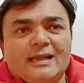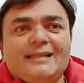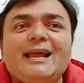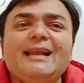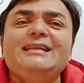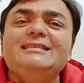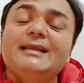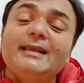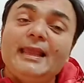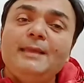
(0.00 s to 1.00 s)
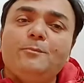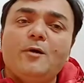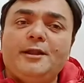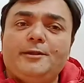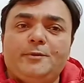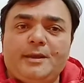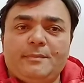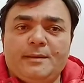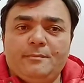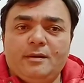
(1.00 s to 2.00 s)
That is a key point to
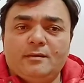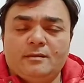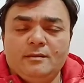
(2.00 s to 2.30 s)
remember.